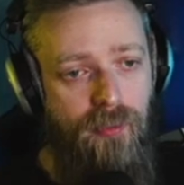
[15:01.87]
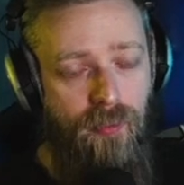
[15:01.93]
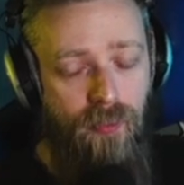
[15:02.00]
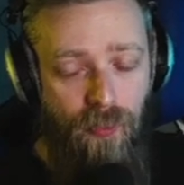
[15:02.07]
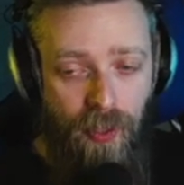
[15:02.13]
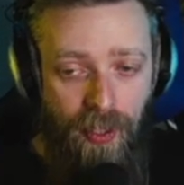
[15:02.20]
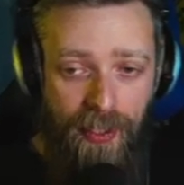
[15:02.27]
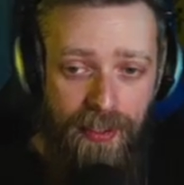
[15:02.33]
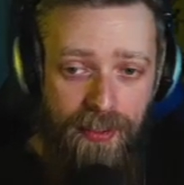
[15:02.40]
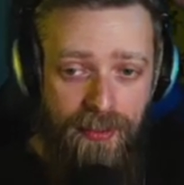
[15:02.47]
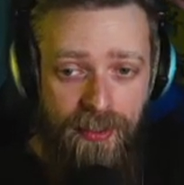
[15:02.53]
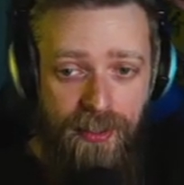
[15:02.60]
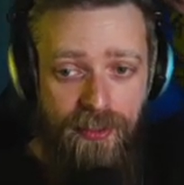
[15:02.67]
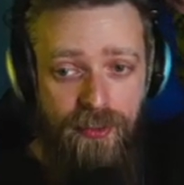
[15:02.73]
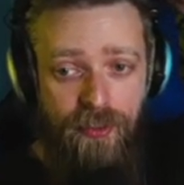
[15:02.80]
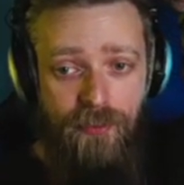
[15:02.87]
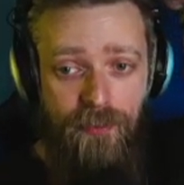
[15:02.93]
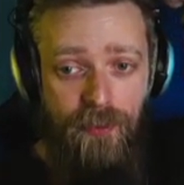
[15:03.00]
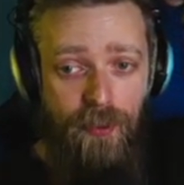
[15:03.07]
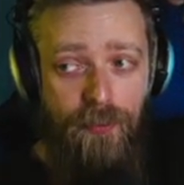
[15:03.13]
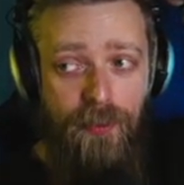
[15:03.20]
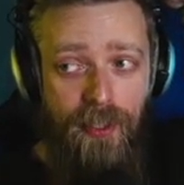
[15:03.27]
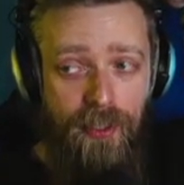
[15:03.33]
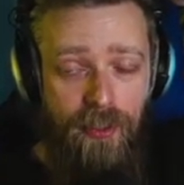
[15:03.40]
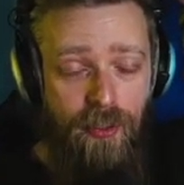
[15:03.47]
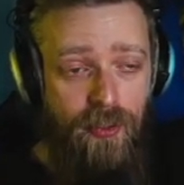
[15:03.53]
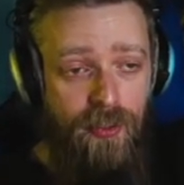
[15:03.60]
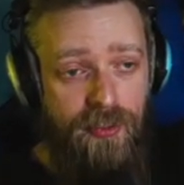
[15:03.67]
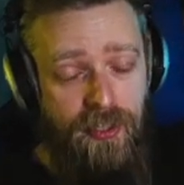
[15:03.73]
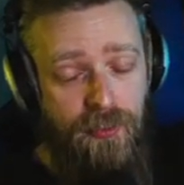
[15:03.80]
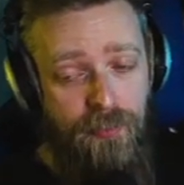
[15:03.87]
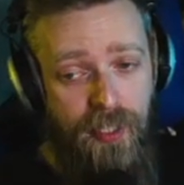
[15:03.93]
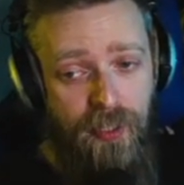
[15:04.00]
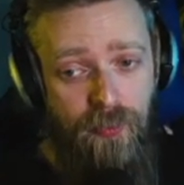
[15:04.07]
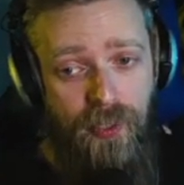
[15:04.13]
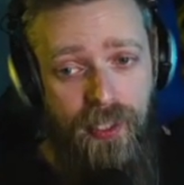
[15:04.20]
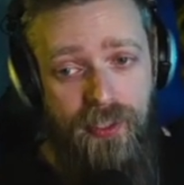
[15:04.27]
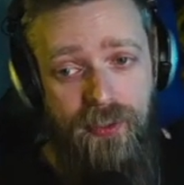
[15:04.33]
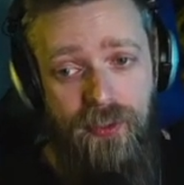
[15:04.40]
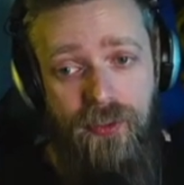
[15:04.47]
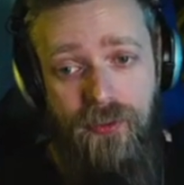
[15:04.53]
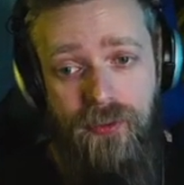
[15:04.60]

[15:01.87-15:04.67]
Why is that so far apart? Oh, it's a midway too.